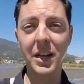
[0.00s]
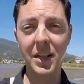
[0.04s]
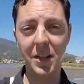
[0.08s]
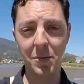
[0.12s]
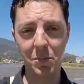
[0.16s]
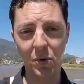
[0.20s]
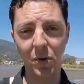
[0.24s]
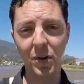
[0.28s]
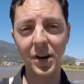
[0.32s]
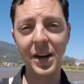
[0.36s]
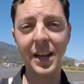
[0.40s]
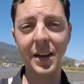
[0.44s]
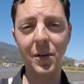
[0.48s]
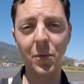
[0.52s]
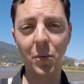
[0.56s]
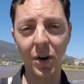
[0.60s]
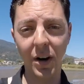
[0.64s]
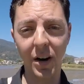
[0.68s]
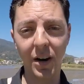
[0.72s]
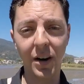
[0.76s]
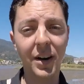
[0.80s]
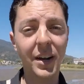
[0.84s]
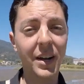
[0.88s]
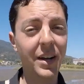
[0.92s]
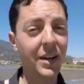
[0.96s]
in the Marin
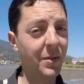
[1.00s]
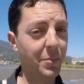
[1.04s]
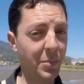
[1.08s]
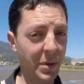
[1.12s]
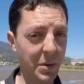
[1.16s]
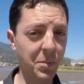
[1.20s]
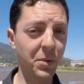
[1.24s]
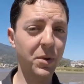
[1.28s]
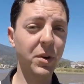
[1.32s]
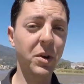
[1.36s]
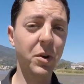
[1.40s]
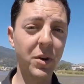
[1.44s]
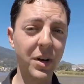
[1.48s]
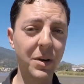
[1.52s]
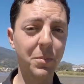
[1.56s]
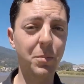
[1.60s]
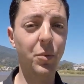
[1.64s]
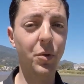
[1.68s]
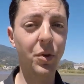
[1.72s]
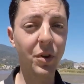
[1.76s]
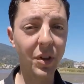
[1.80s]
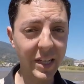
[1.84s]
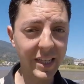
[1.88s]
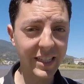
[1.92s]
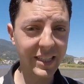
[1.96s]
where people are going up
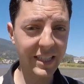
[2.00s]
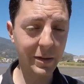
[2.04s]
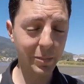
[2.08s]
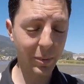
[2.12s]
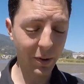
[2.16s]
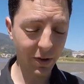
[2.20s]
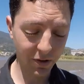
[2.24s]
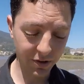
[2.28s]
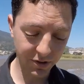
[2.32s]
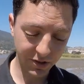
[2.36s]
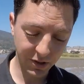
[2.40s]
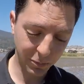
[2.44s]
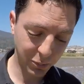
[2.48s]
really steep hills.